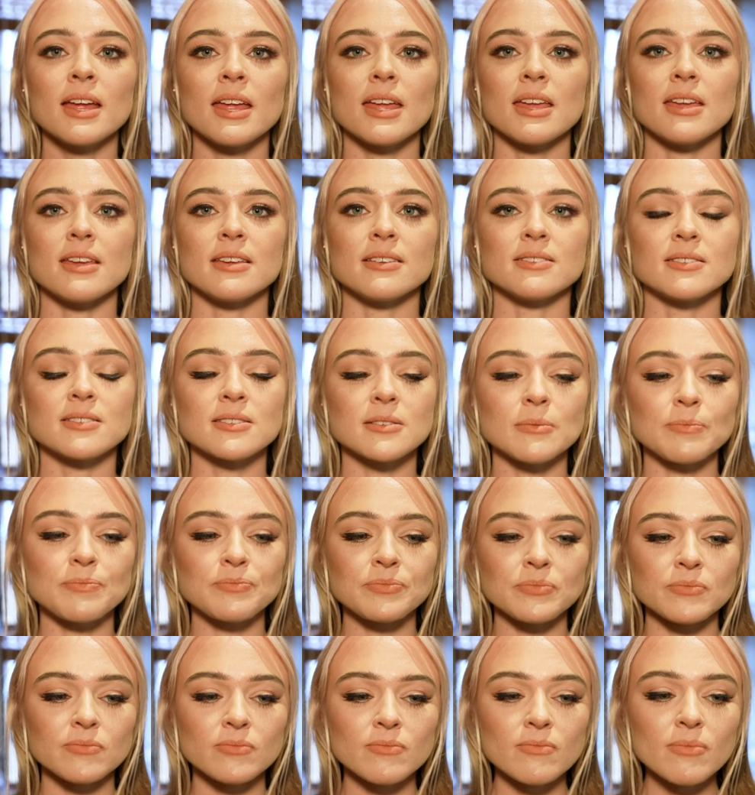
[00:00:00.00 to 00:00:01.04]
is
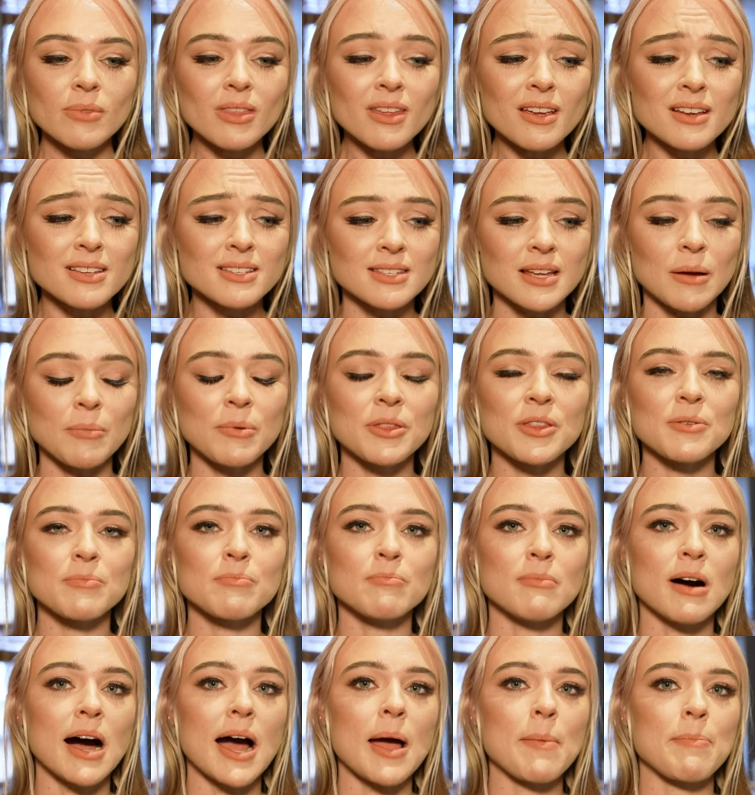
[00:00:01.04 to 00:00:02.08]
some of
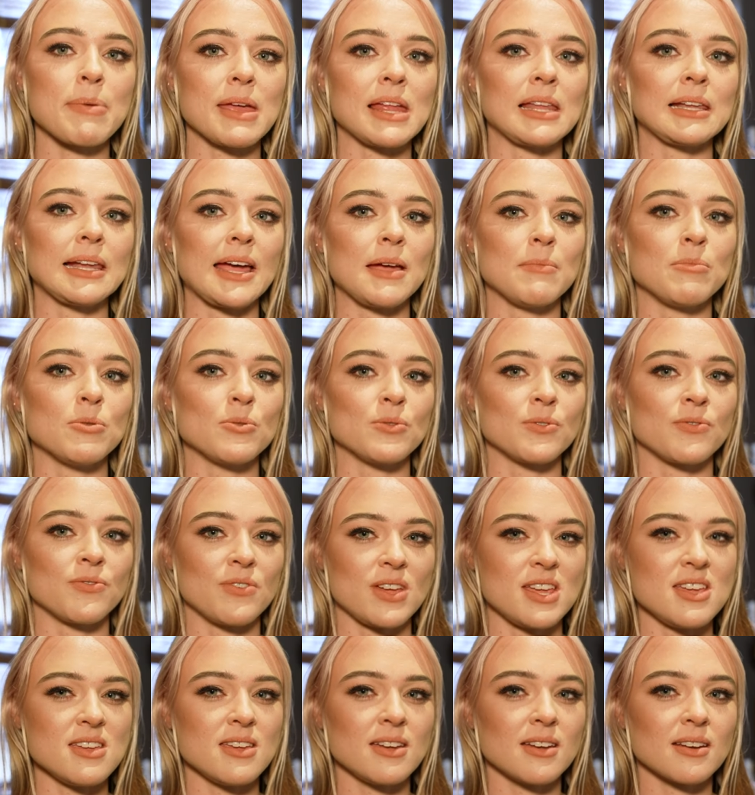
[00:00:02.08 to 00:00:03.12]
them might be labeled
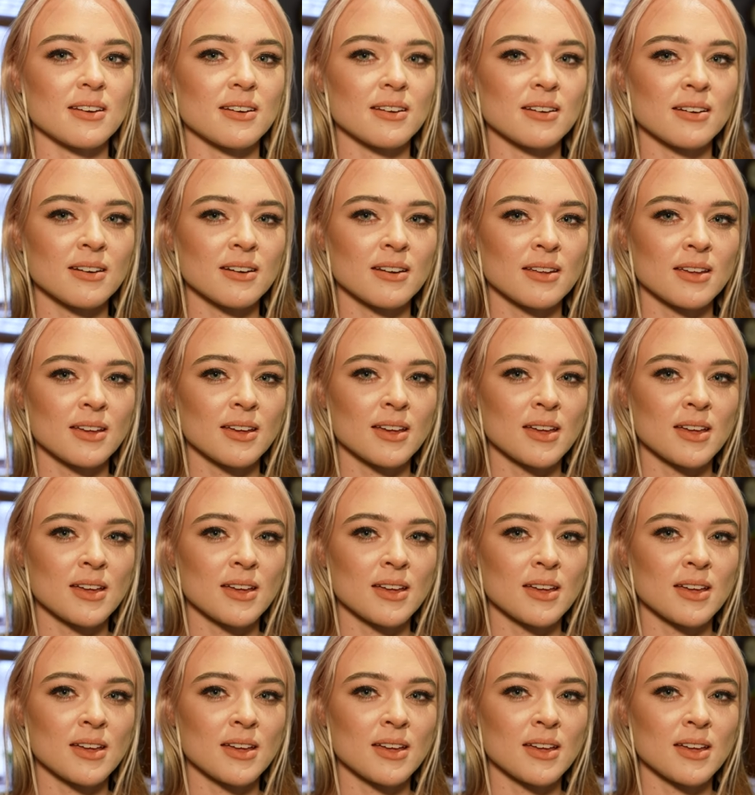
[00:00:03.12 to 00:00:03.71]
vegan,